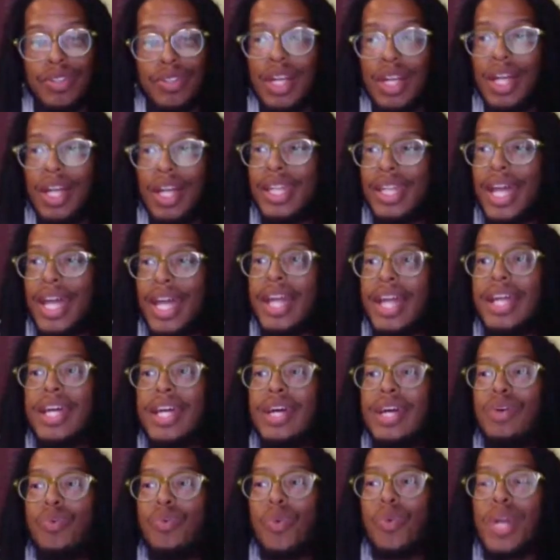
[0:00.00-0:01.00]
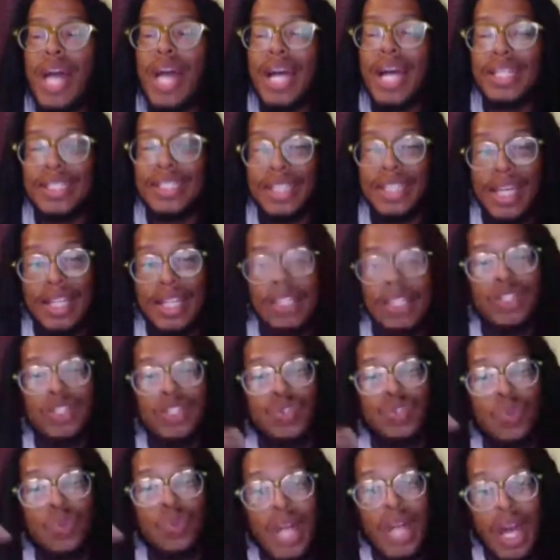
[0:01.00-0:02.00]
that when I say this is
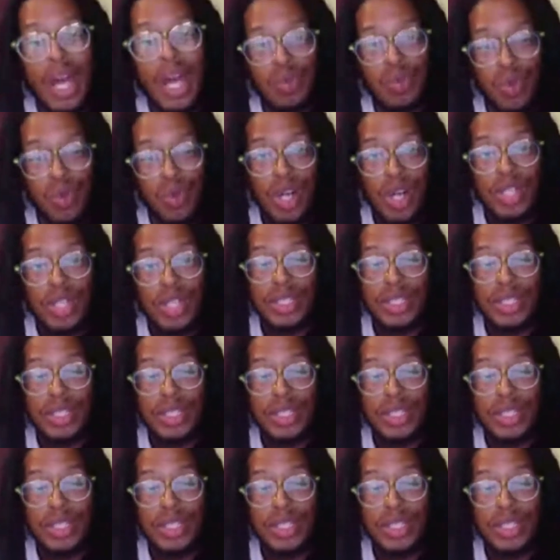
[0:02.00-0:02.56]
what I want,